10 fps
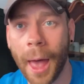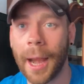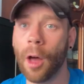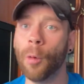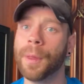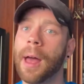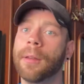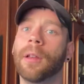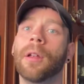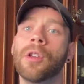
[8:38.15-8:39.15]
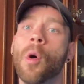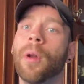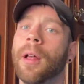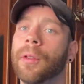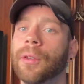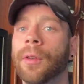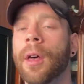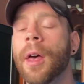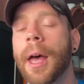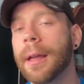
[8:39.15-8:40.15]
And I hope that uh, no one else
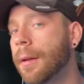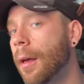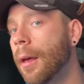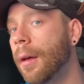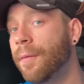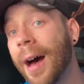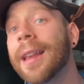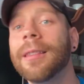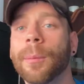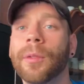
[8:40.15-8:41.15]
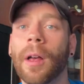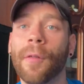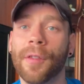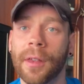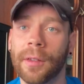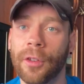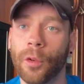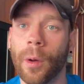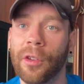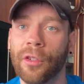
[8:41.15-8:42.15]
in, uh, finds themselves in this
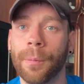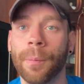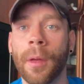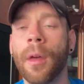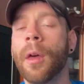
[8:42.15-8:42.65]
situation.